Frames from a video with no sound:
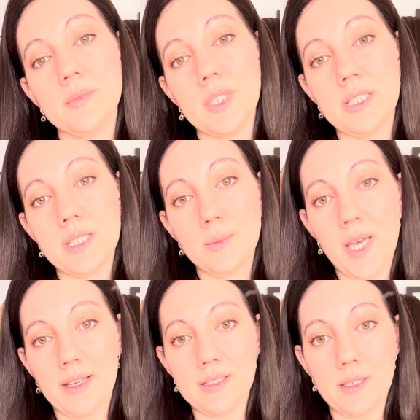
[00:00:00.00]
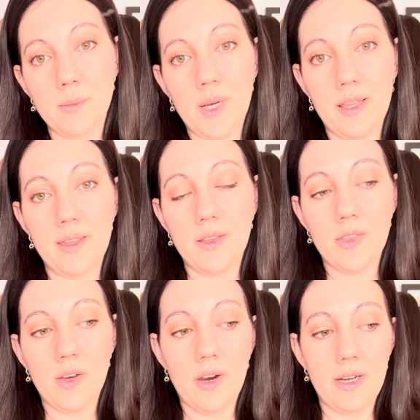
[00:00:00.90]
inspected by the
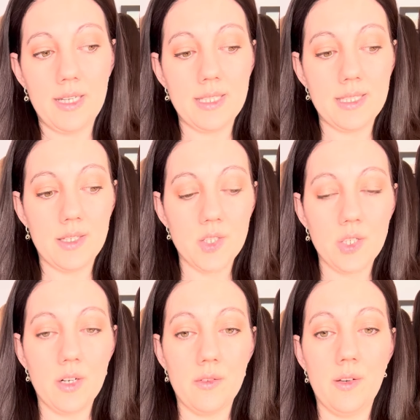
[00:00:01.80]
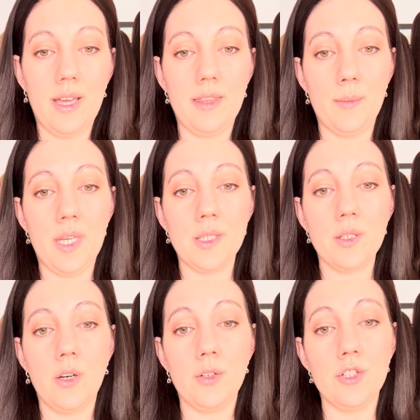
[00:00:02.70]
authorities that certify them as
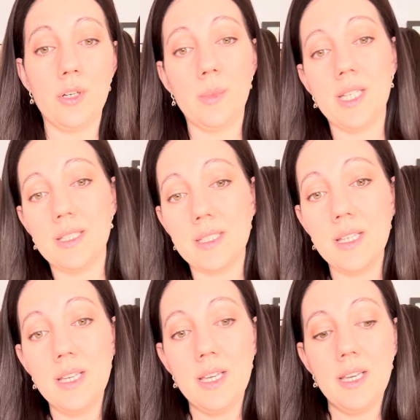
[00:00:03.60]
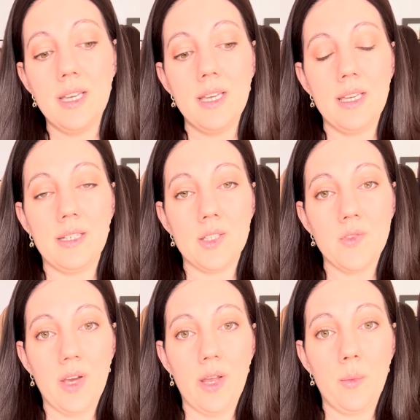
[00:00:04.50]
kosher, because it is
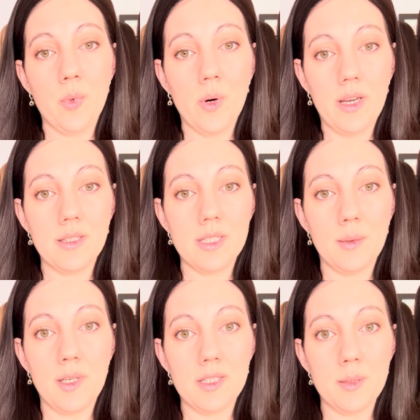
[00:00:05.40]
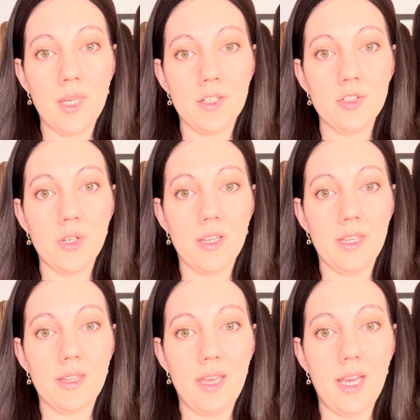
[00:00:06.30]
very important to me to make sure
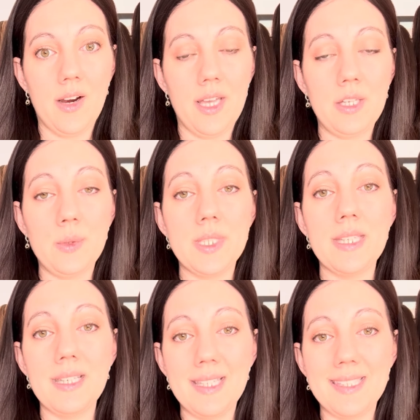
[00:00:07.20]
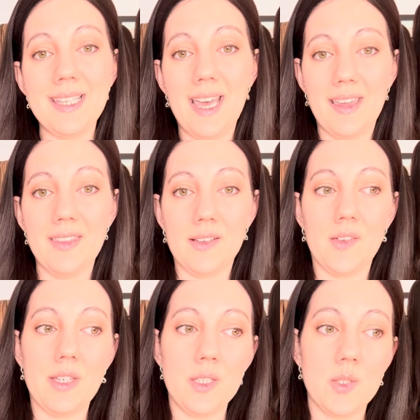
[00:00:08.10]
that the hair I use is
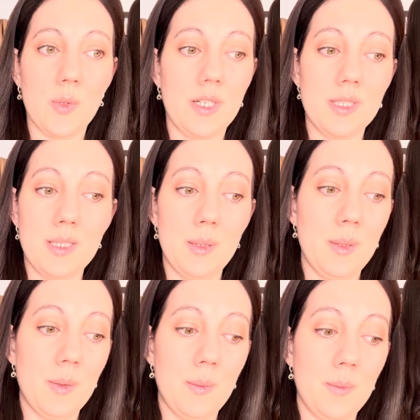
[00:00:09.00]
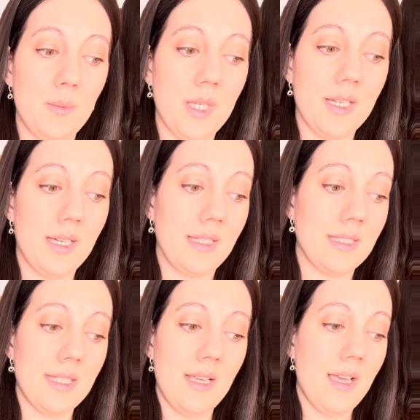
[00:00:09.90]
ethically sourced,
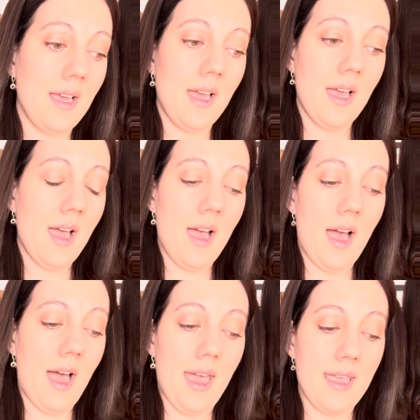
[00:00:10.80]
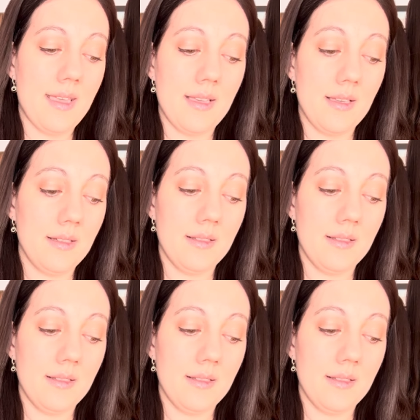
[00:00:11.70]
because I